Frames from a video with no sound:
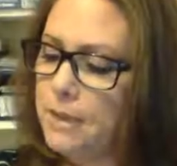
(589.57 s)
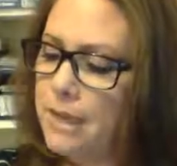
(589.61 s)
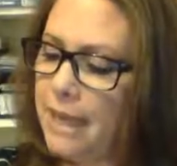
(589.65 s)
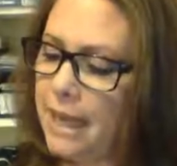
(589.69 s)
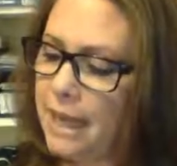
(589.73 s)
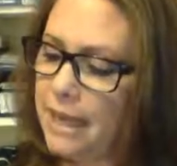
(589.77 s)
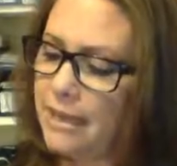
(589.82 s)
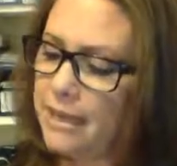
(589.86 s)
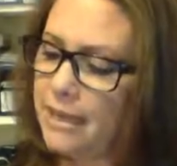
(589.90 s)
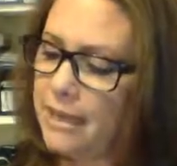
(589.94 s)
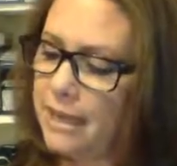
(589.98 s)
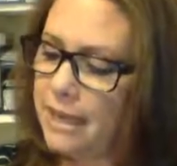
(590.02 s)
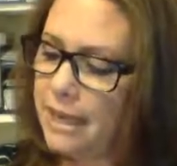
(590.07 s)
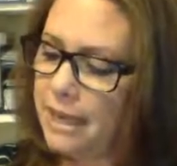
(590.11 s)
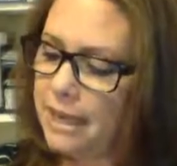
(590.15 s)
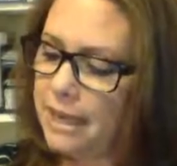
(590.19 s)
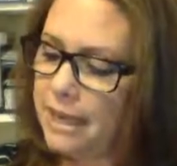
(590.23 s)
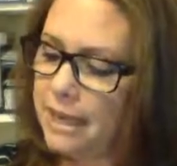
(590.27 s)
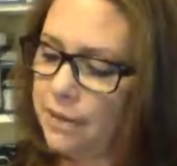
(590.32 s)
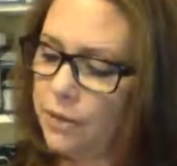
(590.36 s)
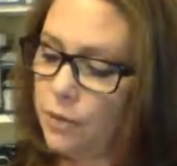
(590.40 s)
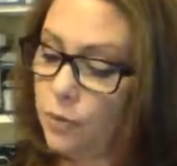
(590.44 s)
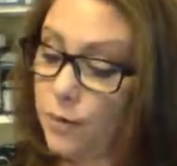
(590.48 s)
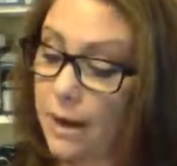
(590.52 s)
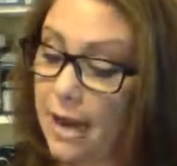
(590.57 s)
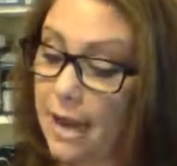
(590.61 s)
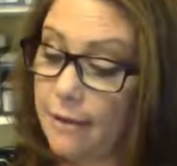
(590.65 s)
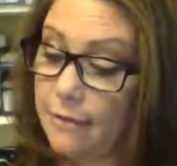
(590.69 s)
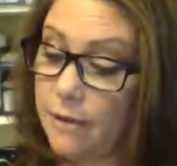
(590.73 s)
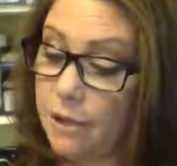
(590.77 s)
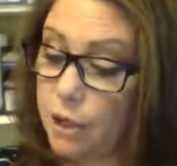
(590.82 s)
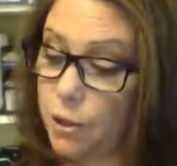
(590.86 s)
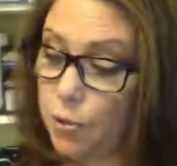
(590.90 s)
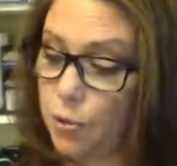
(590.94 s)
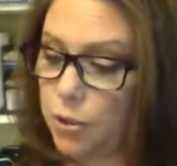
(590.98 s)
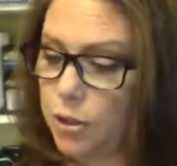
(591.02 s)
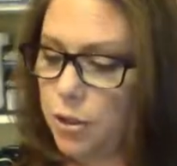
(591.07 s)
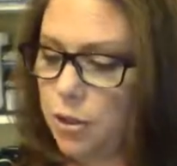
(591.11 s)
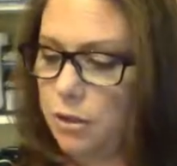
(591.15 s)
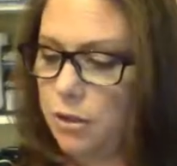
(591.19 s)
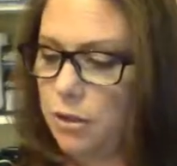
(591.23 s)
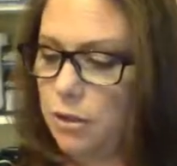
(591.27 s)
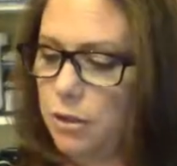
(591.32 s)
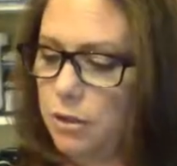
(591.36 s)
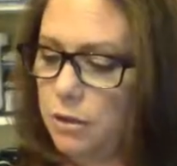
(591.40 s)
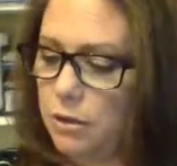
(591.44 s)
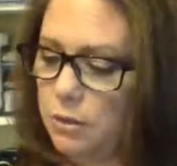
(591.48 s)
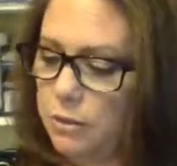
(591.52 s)
And then in the Ravitch book,
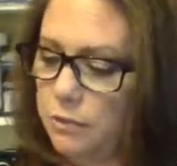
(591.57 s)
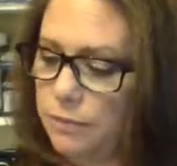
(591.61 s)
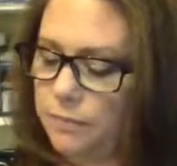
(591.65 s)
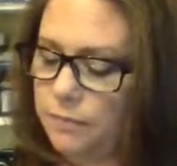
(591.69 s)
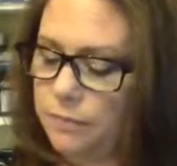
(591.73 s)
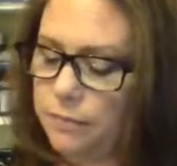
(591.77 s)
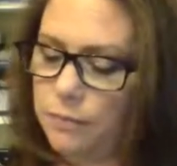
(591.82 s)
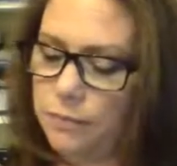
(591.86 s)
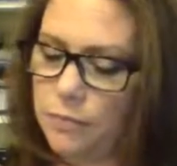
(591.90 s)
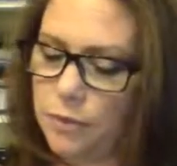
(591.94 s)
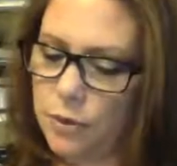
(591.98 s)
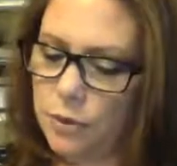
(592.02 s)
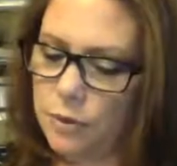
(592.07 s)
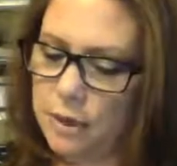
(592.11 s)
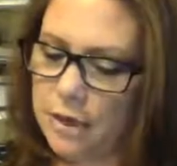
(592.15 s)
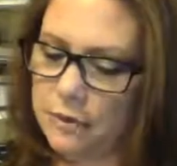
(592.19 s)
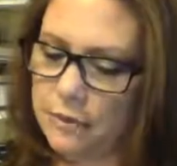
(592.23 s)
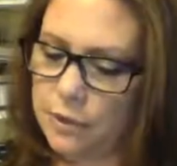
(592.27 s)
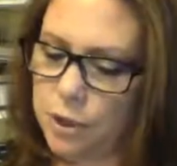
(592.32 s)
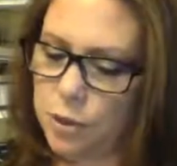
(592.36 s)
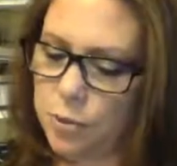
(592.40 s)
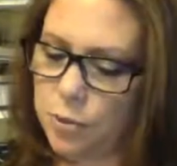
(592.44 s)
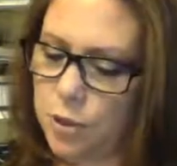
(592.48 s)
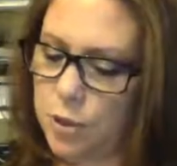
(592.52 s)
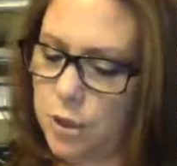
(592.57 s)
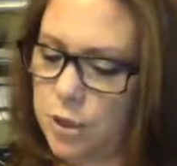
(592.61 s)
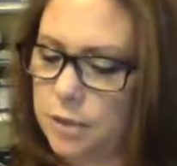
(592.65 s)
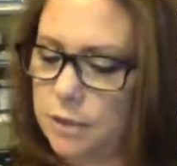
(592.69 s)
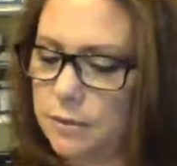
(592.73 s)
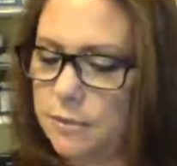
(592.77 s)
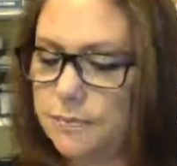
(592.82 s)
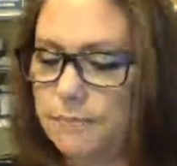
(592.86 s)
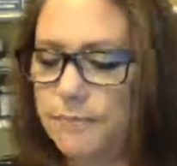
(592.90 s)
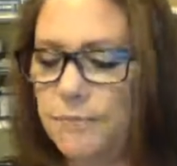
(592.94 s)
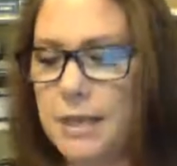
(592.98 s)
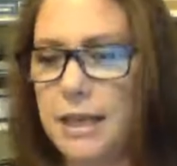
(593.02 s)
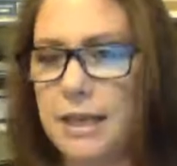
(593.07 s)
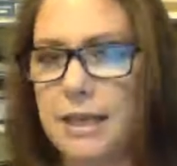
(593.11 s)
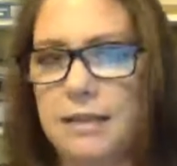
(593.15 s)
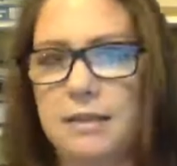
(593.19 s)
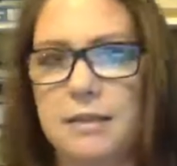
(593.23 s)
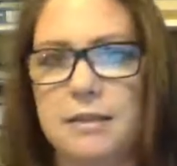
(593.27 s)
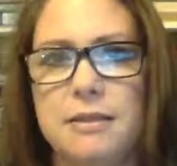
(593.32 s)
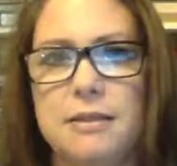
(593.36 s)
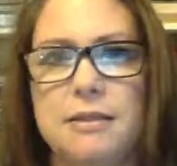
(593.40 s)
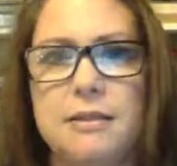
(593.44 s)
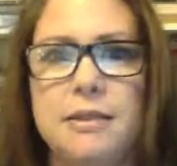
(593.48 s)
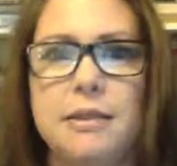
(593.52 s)
the Ravitch book,
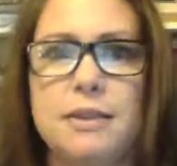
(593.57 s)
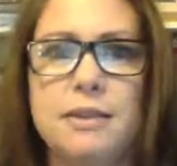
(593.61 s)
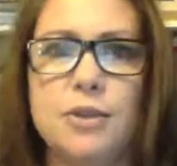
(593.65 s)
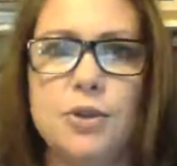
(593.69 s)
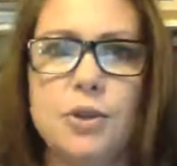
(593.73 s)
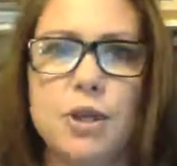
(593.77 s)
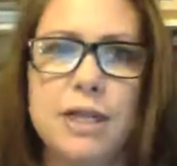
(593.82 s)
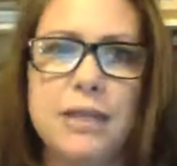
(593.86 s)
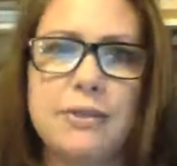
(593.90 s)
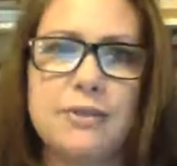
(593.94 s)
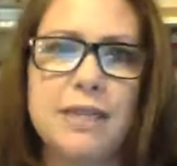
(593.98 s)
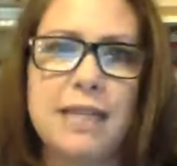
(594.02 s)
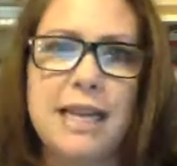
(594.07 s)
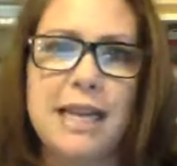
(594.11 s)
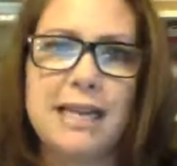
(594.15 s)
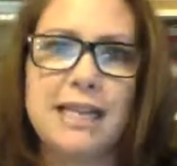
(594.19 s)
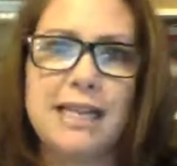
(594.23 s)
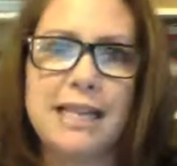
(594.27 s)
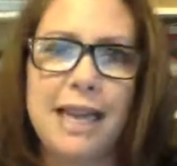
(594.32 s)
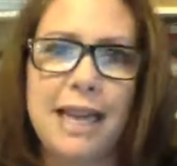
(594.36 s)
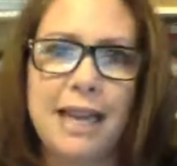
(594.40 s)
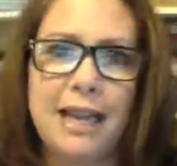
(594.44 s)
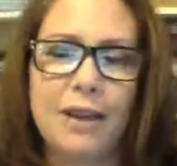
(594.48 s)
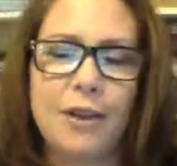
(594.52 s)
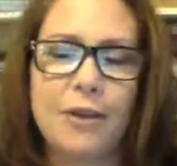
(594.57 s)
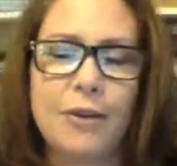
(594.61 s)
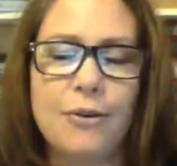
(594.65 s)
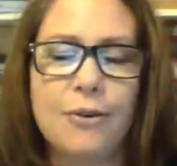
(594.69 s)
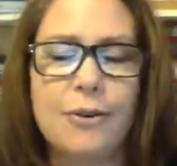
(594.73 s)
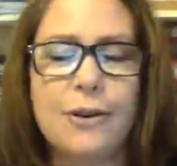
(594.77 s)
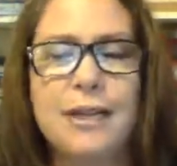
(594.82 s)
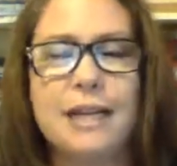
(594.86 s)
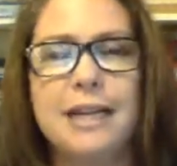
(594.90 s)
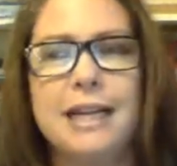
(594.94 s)
yes, the story of San Diego.